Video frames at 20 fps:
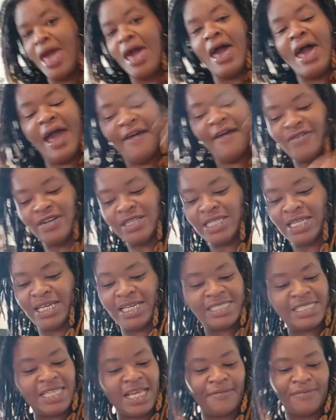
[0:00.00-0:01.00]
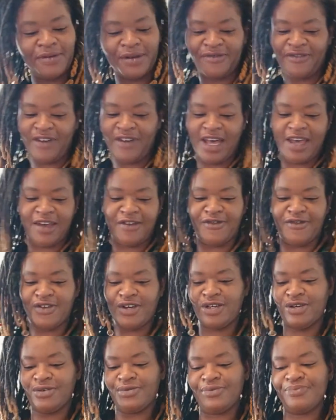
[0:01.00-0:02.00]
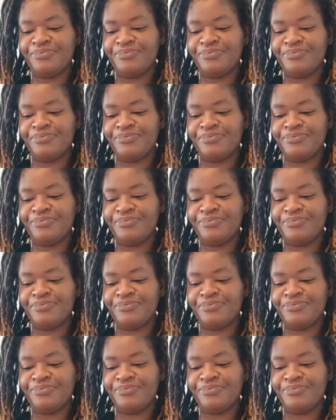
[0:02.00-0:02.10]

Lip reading: Everything is amplifying for you.